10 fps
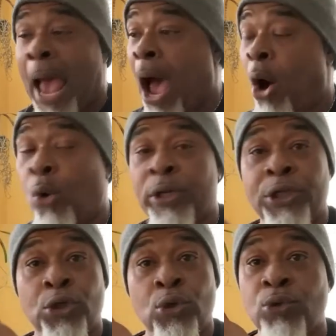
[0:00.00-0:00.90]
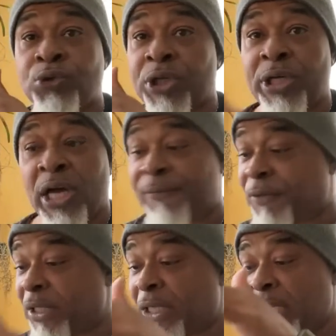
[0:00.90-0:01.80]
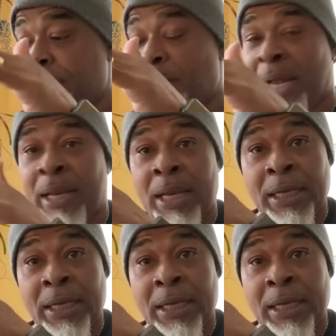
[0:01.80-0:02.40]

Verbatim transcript: I only used enough to get my